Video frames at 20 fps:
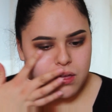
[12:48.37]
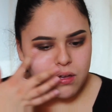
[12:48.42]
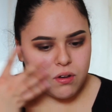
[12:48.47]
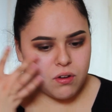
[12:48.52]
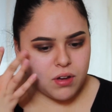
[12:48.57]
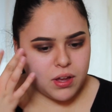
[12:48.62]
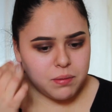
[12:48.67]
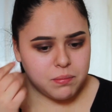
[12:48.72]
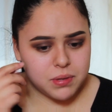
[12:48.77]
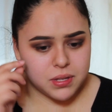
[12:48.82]

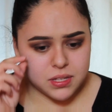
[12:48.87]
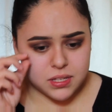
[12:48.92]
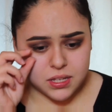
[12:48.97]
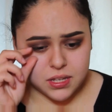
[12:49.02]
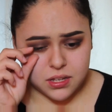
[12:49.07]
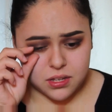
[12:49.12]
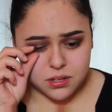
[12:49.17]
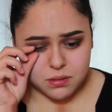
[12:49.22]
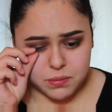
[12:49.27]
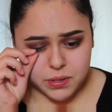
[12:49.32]
Oh, I miss
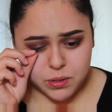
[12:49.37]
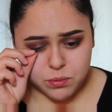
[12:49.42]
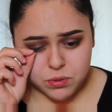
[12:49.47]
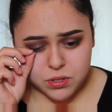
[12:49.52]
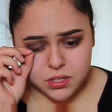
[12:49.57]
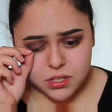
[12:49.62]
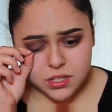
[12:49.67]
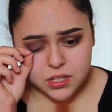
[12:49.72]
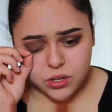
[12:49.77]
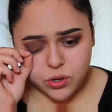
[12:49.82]
him. He
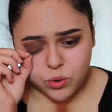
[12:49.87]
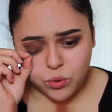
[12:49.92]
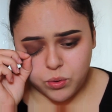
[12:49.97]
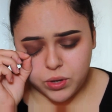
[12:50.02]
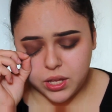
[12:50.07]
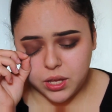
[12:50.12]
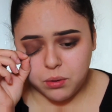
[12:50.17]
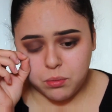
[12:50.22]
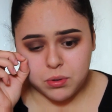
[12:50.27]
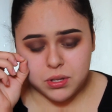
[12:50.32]
was
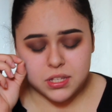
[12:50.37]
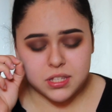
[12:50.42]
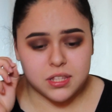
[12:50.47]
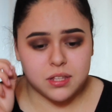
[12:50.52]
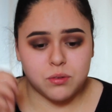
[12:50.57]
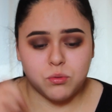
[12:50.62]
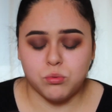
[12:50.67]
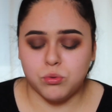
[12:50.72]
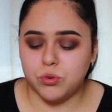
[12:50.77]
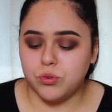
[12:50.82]

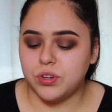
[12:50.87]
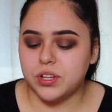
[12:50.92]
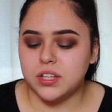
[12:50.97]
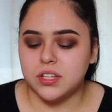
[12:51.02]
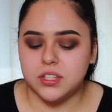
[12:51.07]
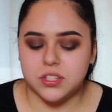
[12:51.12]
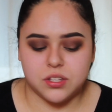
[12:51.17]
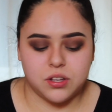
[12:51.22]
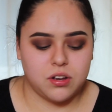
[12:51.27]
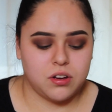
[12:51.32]
the
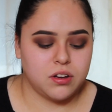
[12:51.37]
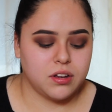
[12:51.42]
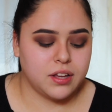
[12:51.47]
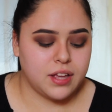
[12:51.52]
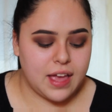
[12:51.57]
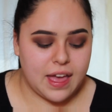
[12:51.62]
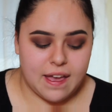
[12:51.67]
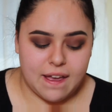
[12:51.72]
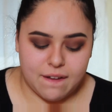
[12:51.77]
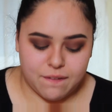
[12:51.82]
rudest
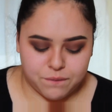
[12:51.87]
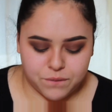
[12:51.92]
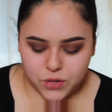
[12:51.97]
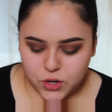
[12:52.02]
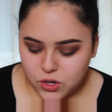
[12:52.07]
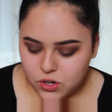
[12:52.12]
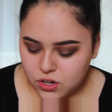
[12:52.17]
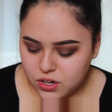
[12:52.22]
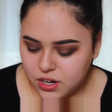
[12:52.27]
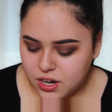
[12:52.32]
dog
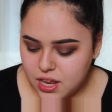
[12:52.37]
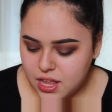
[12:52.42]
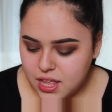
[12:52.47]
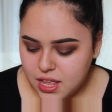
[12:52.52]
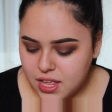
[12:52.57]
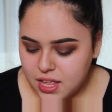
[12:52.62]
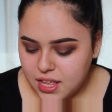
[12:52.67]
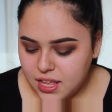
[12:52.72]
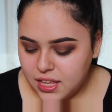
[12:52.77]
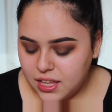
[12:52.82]
ever.
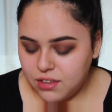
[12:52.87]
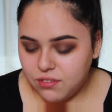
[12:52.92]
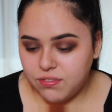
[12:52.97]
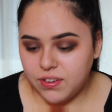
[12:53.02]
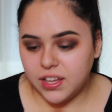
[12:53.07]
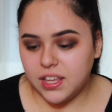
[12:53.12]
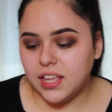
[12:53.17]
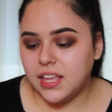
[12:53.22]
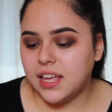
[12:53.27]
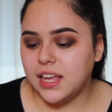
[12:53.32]
He
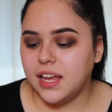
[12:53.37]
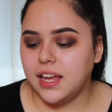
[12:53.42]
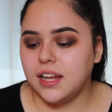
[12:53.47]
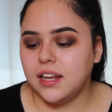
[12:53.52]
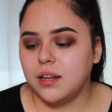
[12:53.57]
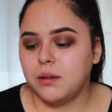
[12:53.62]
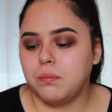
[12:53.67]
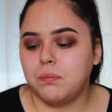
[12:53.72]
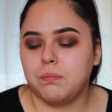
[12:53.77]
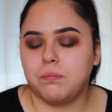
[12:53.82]
fucking
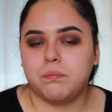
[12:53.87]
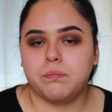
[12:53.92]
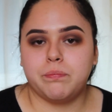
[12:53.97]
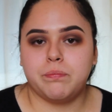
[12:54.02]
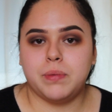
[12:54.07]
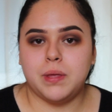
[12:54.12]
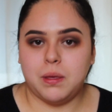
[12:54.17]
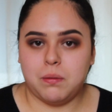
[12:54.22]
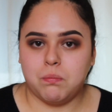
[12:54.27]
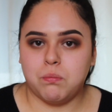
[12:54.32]
hated
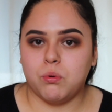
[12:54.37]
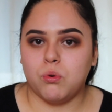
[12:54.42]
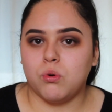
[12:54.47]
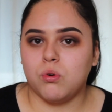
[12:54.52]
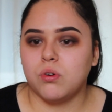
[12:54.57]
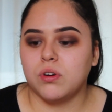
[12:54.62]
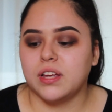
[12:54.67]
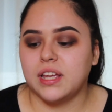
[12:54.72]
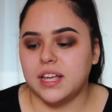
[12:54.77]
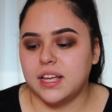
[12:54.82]

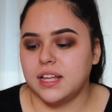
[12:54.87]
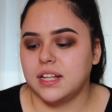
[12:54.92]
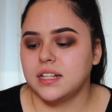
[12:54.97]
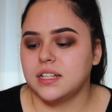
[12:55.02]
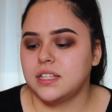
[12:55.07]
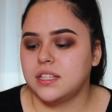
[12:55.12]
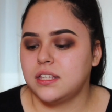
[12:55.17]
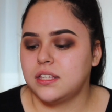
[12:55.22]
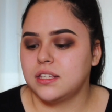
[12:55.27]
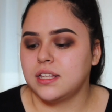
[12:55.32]
people,
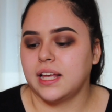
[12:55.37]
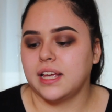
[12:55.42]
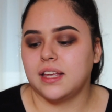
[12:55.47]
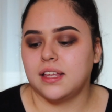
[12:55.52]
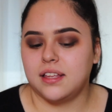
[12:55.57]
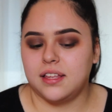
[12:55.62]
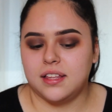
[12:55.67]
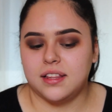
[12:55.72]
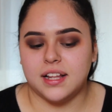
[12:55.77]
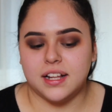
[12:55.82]
kids.
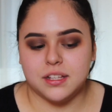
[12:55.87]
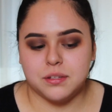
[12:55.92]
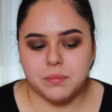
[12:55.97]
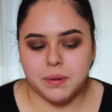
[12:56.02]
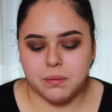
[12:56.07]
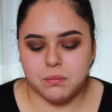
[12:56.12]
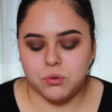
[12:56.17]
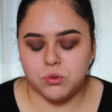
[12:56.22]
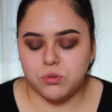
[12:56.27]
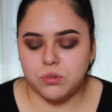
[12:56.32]
Like, that's
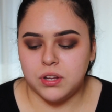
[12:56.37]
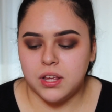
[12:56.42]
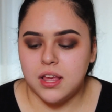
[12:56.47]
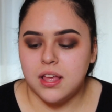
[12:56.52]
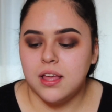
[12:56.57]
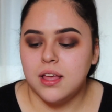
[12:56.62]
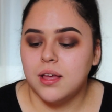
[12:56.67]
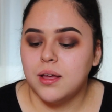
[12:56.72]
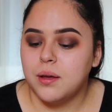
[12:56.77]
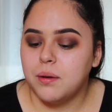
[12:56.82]
my mood.
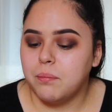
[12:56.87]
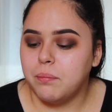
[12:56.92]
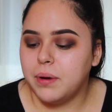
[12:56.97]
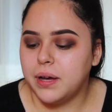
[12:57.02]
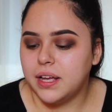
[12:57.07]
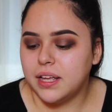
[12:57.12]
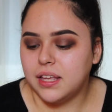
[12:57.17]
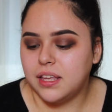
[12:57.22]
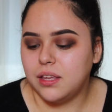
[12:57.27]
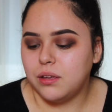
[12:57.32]

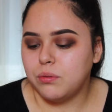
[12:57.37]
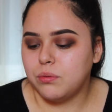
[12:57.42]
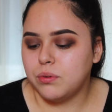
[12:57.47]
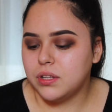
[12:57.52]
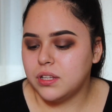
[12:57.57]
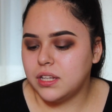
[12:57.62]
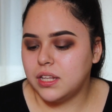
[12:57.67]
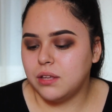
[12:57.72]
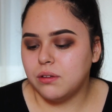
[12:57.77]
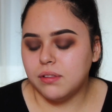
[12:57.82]
But he
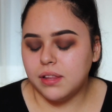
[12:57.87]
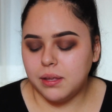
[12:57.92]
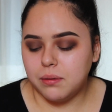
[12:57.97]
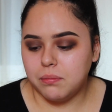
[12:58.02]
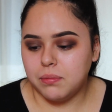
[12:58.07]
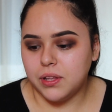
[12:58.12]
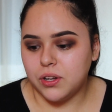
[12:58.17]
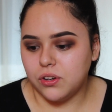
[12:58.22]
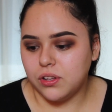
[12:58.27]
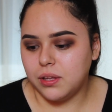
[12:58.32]
would
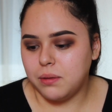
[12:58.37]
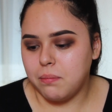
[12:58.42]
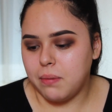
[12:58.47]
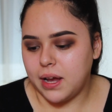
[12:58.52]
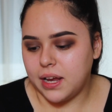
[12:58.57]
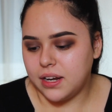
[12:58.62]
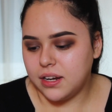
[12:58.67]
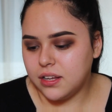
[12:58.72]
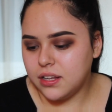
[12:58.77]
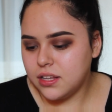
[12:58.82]
like literally
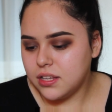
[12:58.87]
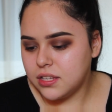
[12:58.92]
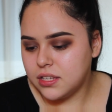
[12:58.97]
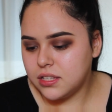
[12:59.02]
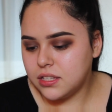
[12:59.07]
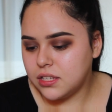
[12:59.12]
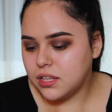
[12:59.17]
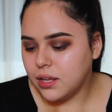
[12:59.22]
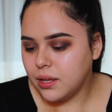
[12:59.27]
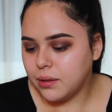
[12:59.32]
bite
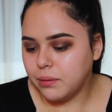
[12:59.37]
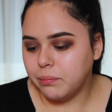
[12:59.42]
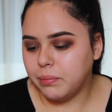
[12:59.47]
us.